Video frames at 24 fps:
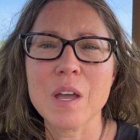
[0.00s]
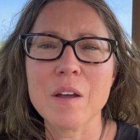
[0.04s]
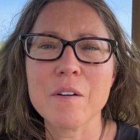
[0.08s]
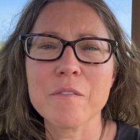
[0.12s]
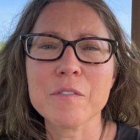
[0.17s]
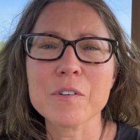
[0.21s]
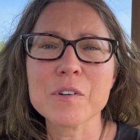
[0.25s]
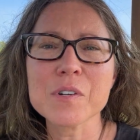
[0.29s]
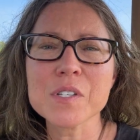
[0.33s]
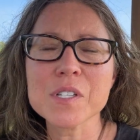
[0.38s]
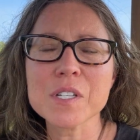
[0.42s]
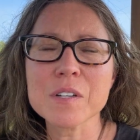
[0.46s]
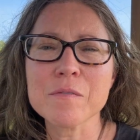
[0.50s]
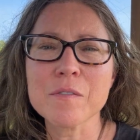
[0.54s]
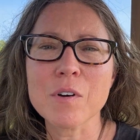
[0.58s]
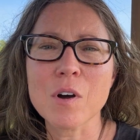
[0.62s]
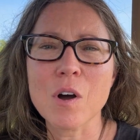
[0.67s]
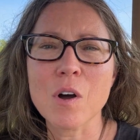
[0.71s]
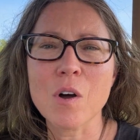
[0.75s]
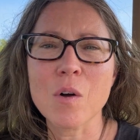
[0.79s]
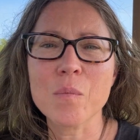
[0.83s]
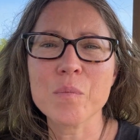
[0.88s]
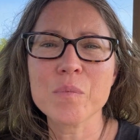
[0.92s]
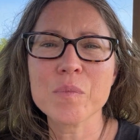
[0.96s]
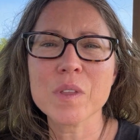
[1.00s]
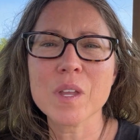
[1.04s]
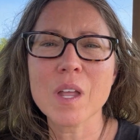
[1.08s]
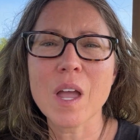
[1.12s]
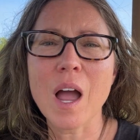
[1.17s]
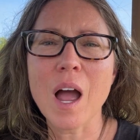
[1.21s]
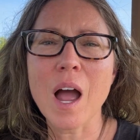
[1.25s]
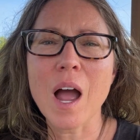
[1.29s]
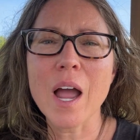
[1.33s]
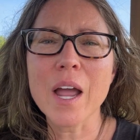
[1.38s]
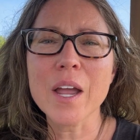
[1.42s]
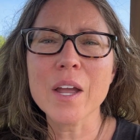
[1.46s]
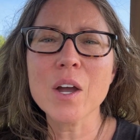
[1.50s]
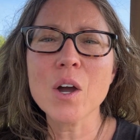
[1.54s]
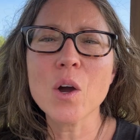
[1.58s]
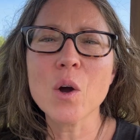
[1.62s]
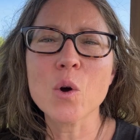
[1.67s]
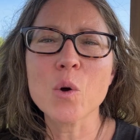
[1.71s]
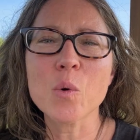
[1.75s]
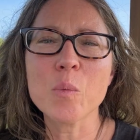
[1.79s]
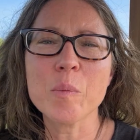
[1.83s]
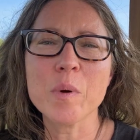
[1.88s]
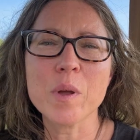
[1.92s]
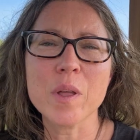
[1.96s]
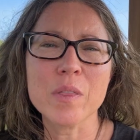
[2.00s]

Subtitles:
First of all, I hope